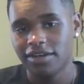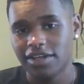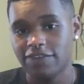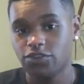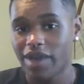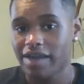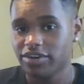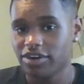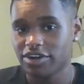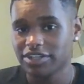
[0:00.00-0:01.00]
If you have
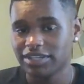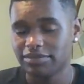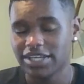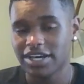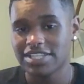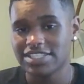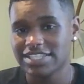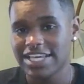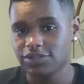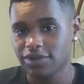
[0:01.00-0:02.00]
it on, because it
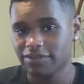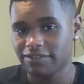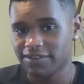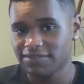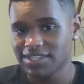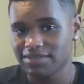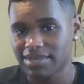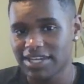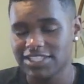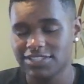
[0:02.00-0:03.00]
takes roughly 15
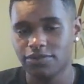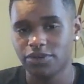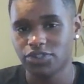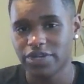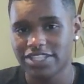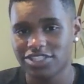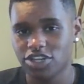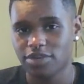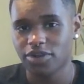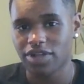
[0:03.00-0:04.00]
minutes for
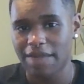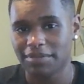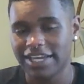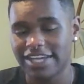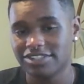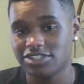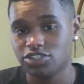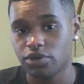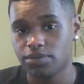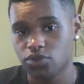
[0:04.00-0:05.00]
transdermal
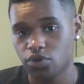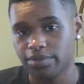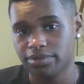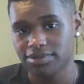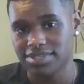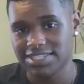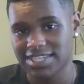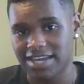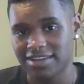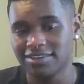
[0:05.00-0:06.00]
applications to absorb through the
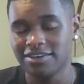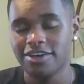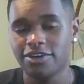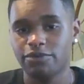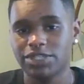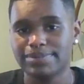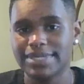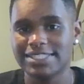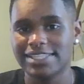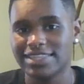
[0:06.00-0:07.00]
skin, which
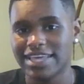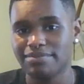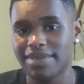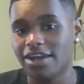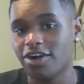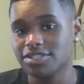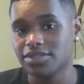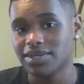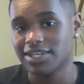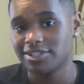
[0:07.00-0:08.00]
means that they may
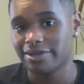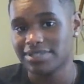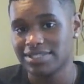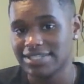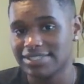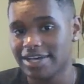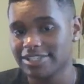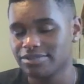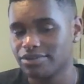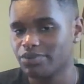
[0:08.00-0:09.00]
also get a dose of
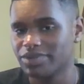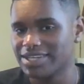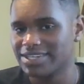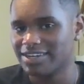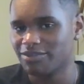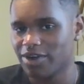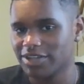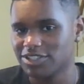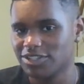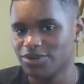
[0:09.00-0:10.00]
testosterone when they didn't
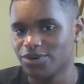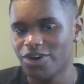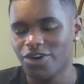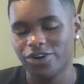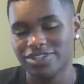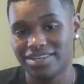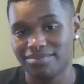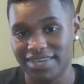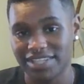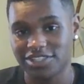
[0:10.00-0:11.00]
want to or
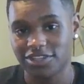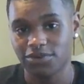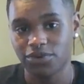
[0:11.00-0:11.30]
didn't mean to.